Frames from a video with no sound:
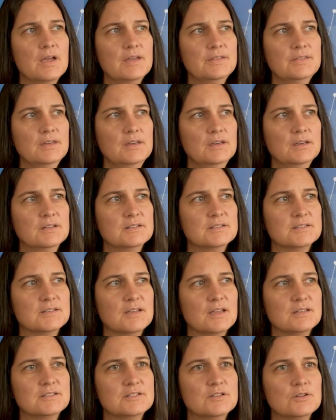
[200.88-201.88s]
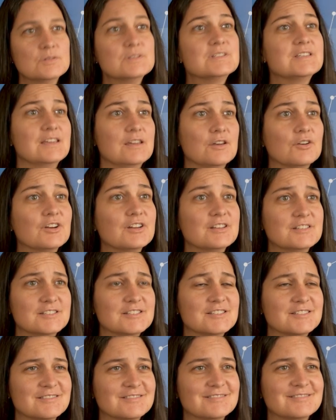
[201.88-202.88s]
I think it's, it's no
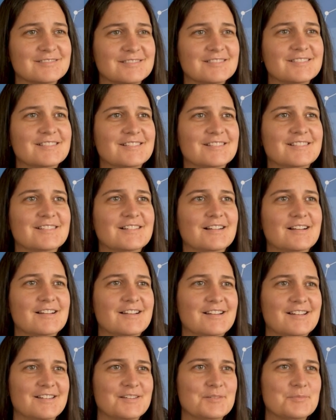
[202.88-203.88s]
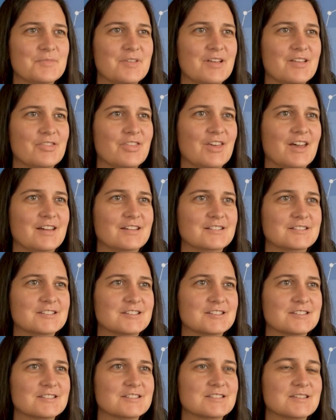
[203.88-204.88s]
secret um, that
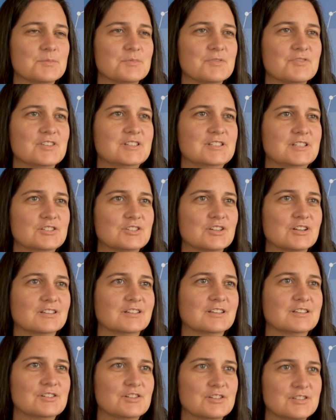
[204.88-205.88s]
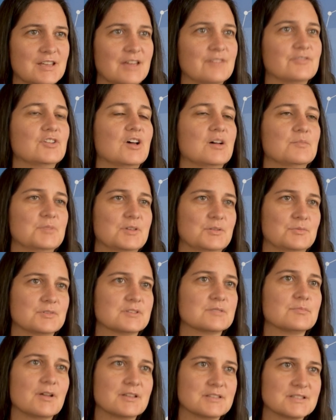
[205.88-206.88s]
some of the digital lenders have not been
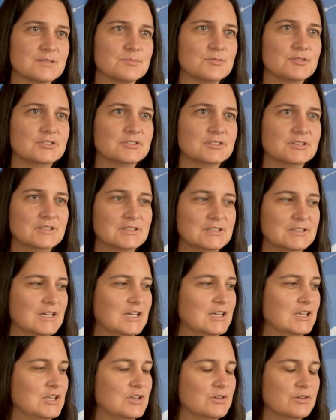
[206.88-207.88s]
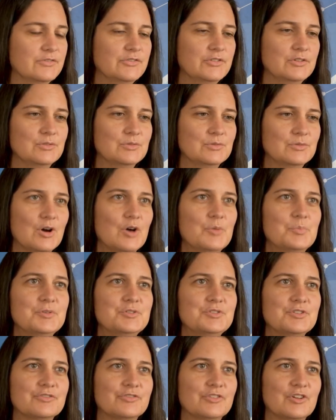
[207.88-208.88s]
responsible. You know, if you open
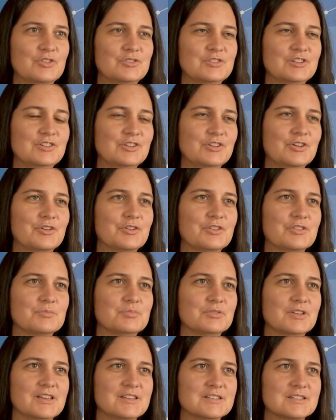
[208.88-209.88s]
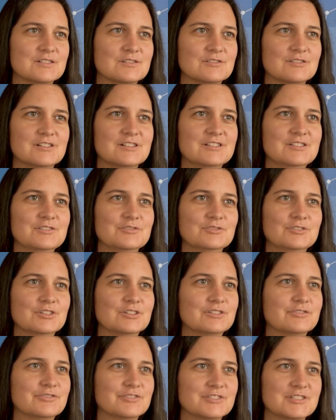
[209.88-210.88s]
your phone and you go to the Play Store and you
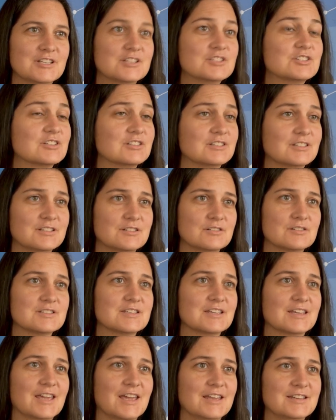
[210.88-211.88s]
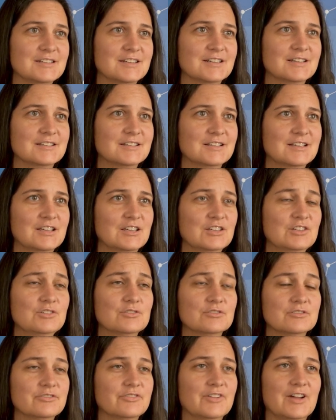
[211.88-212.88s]
look for digital lenders in Kenya,
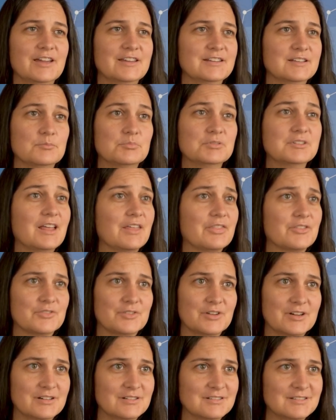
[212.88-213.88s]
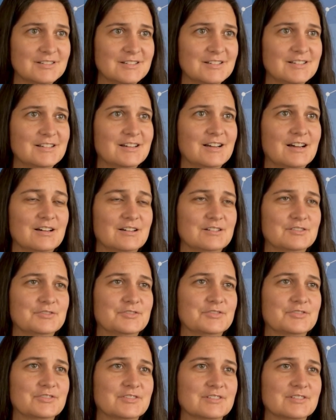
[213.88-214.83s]
you'll find a plethora of